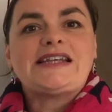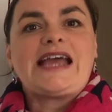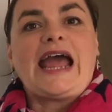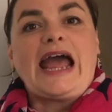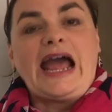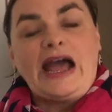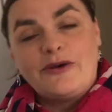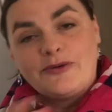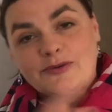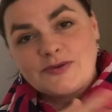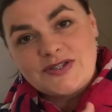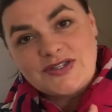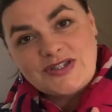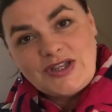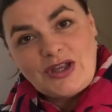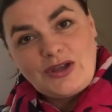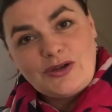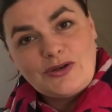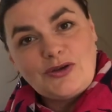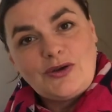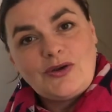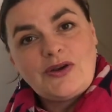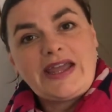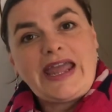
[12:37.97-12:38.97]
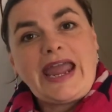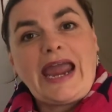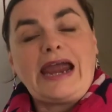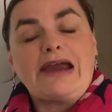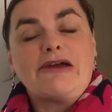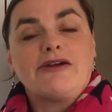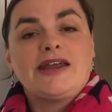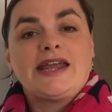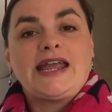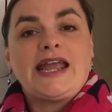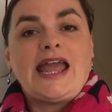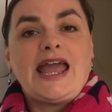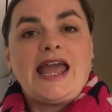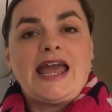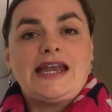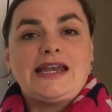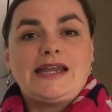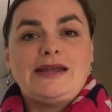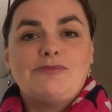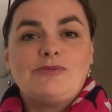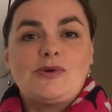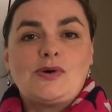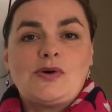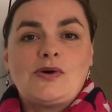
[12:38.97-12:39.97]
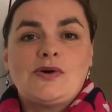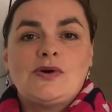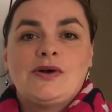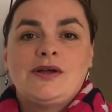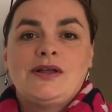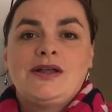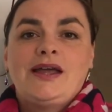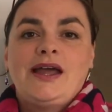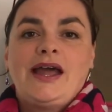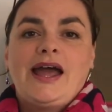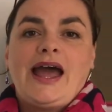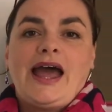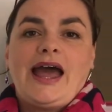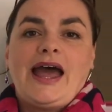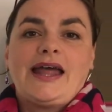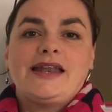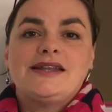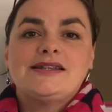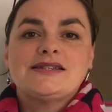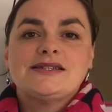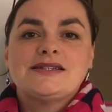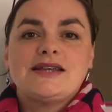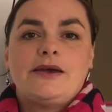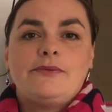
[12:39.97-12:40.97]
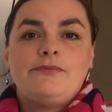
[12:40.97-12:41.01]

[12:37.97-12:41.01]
out so you're not carrying it anymore, and